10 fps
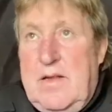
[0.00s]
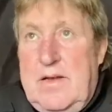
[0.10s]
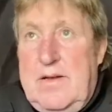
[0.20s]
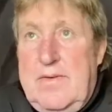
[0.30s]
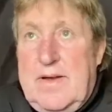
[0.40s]

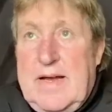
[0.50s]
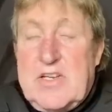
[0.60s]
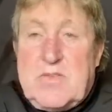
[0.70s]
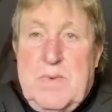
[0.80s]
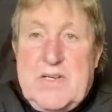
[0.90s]
the
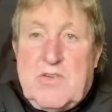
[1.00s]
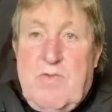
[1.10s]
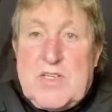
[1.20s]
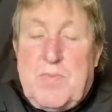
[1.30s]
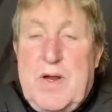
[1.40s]
gas mask,
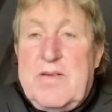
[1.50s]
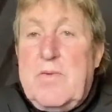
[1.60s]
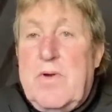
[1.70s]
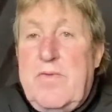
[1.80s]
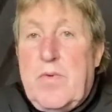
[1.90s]

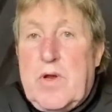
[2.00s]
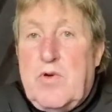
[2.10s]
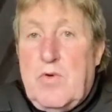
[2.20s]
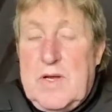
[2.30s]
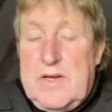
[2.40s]
respirator, whatever you want to
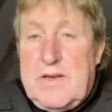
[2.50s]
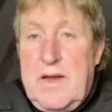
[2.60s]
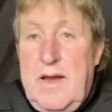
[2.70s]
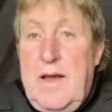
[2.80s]
call it.